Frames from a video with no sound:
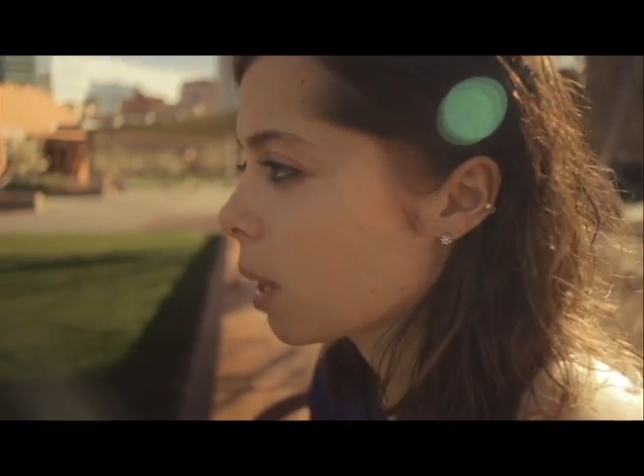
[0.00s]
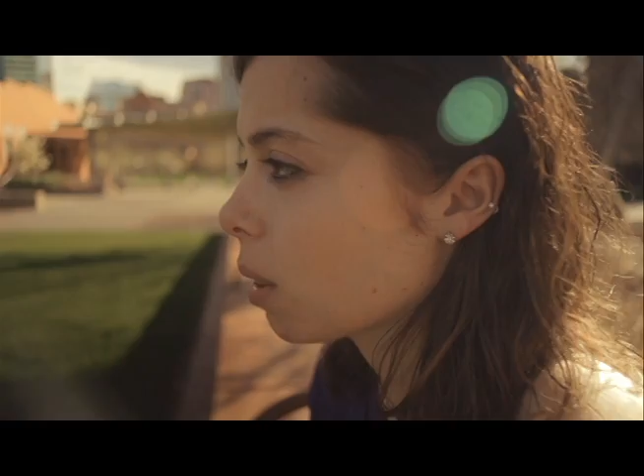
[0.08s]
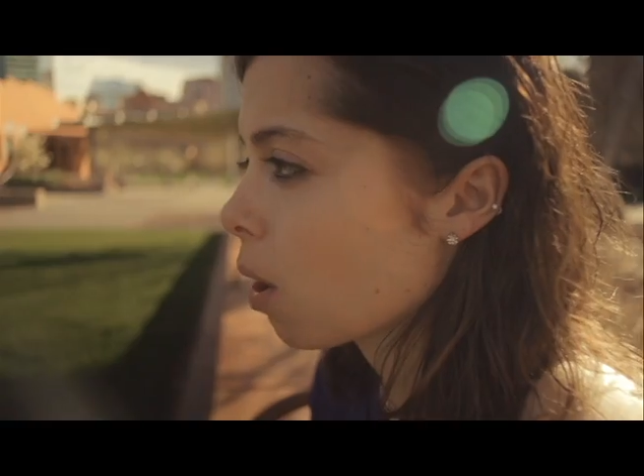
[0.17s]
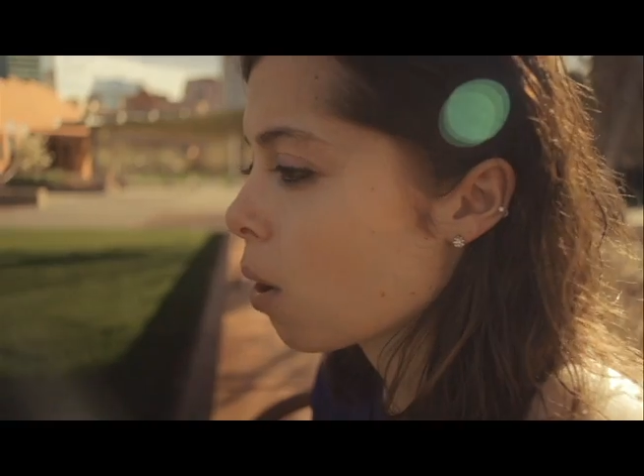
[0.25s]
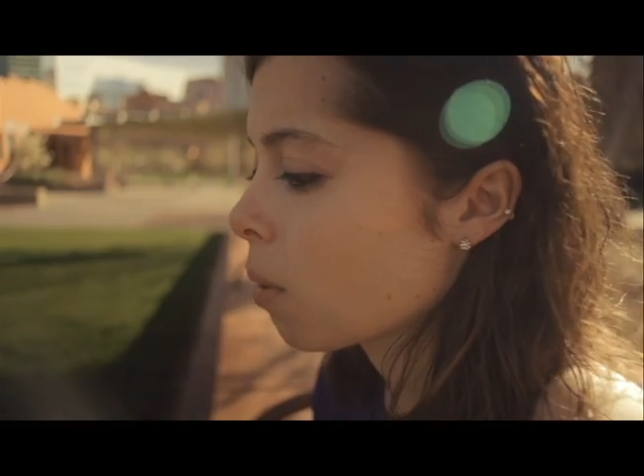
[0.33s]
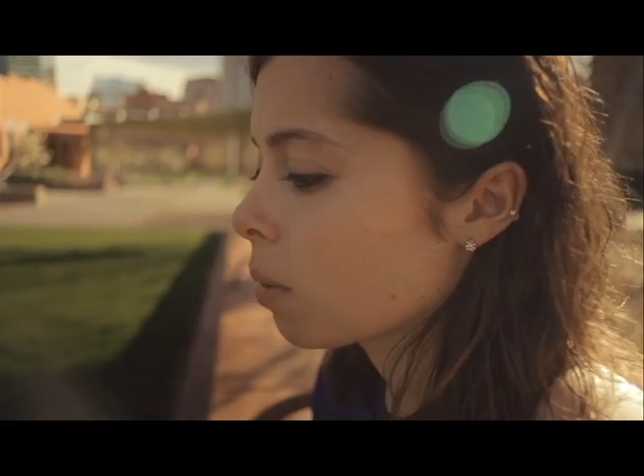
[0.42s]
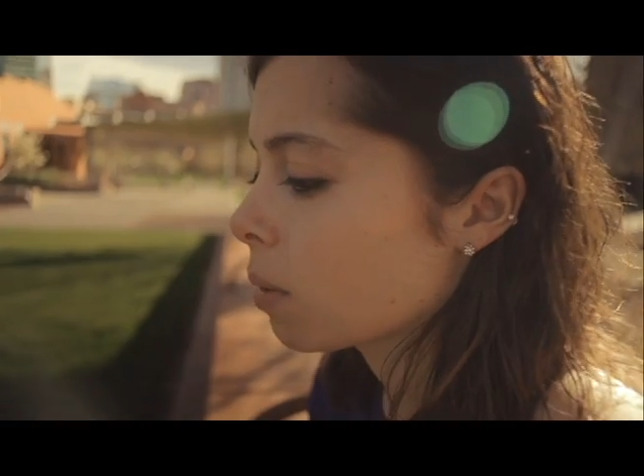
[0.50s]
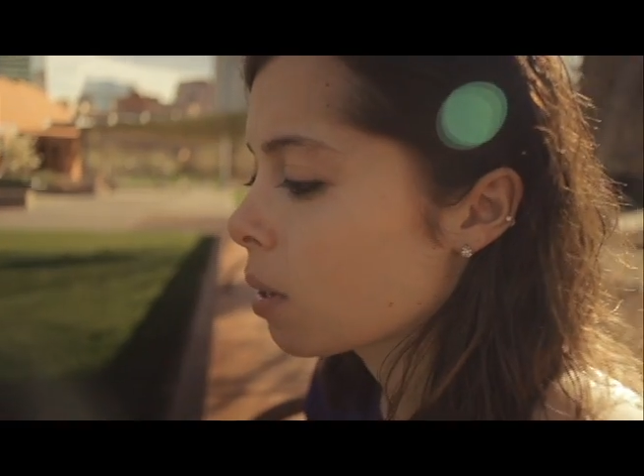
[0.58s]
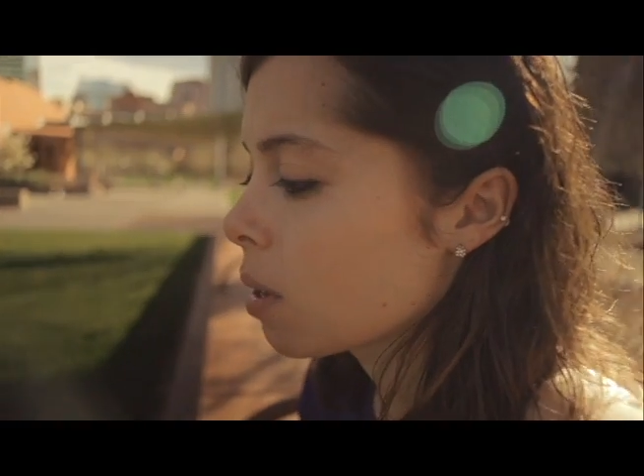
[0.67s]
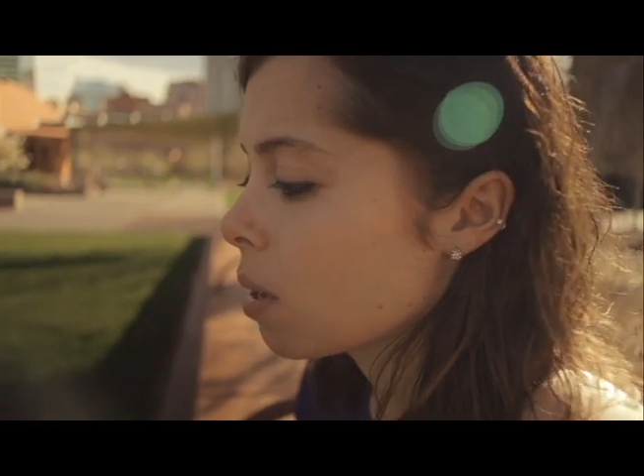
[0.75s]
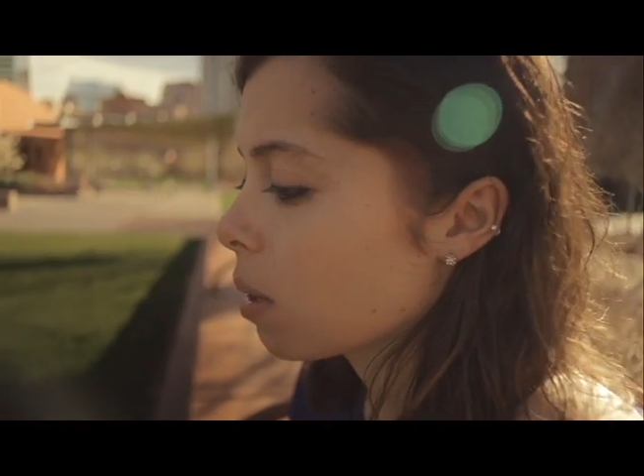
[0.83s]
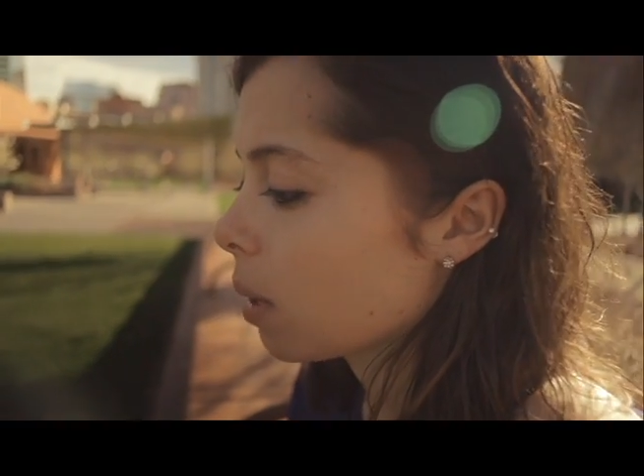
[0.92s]
alone,
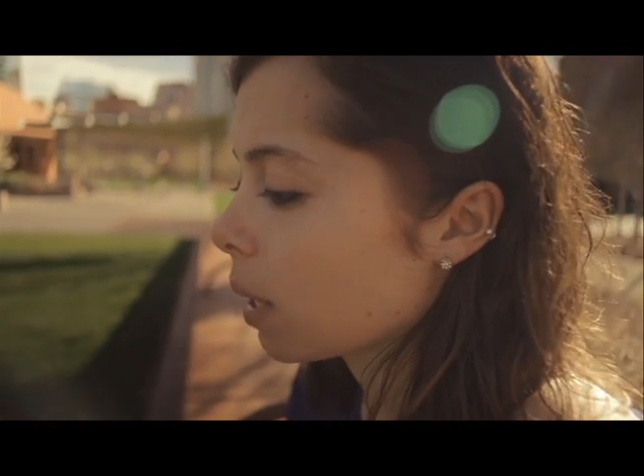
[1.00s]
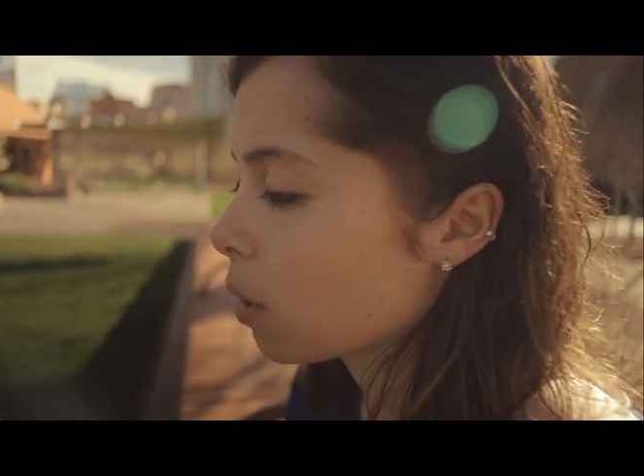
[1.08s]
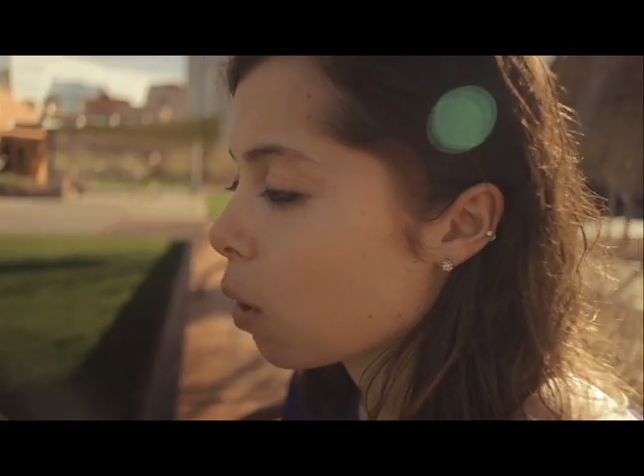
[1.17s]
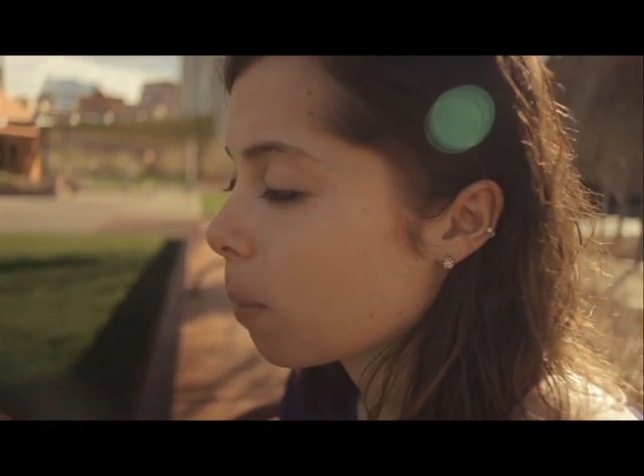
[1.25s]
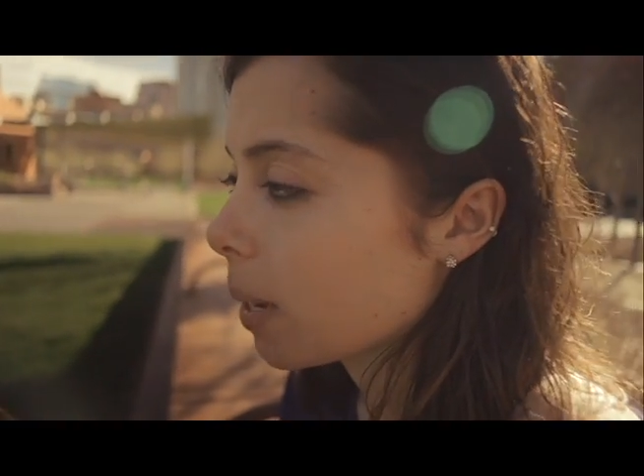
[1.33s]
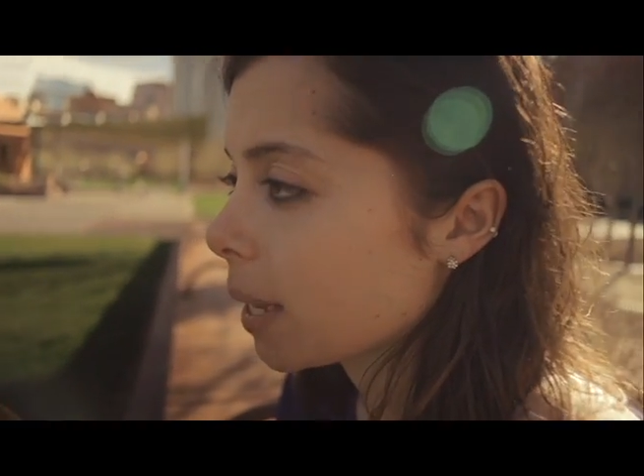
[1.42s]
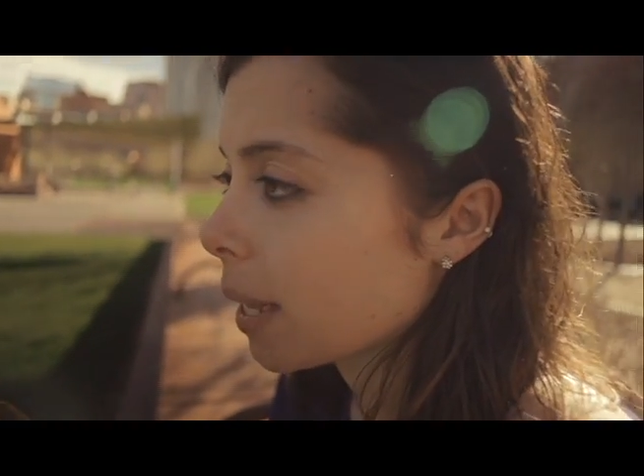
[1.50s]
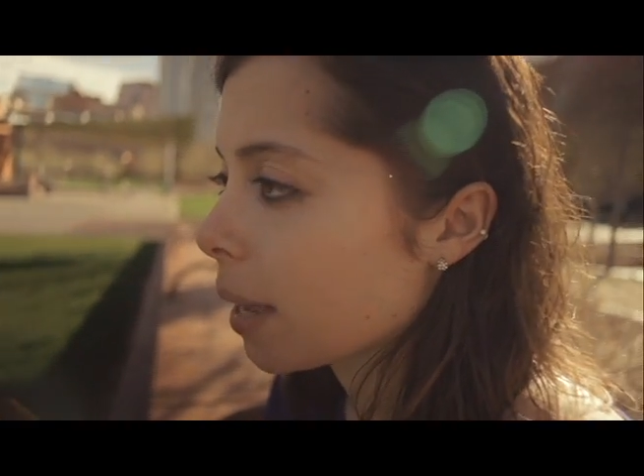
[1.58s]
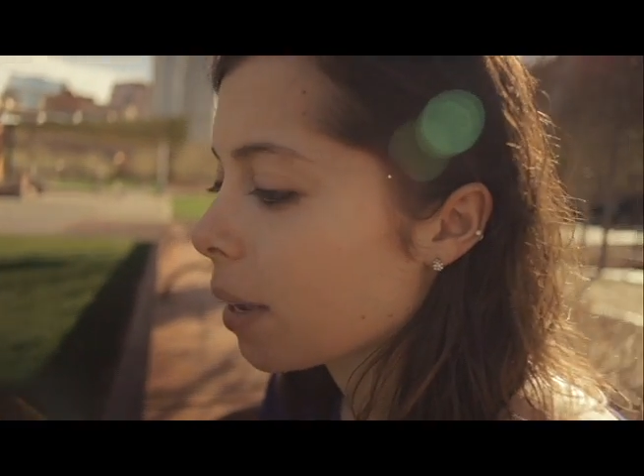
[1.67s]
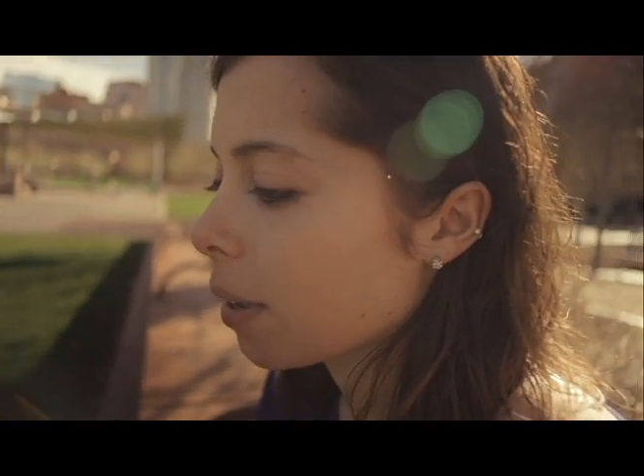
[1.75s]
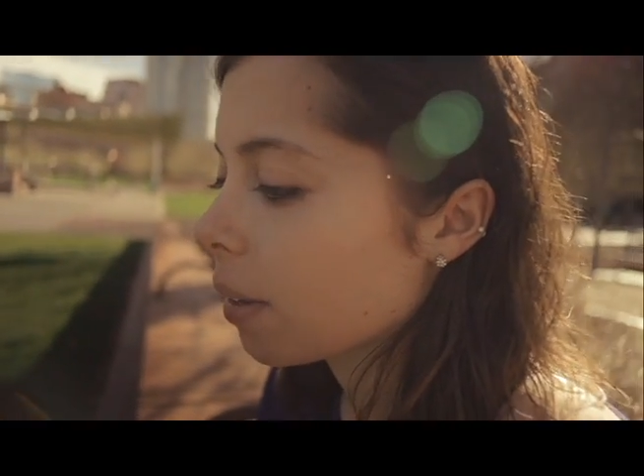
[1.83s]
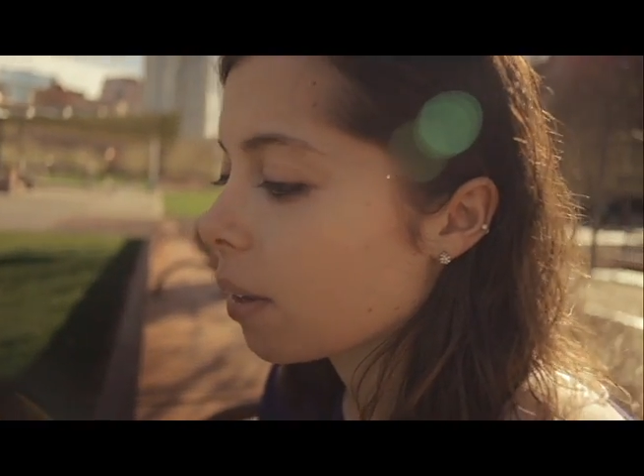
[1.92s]
like nobody
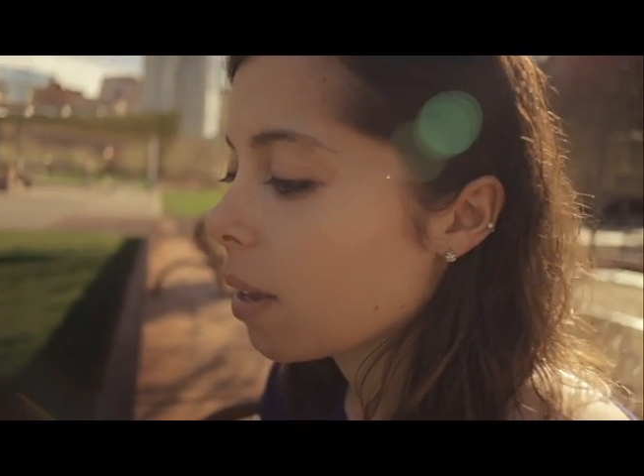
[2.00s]
cared.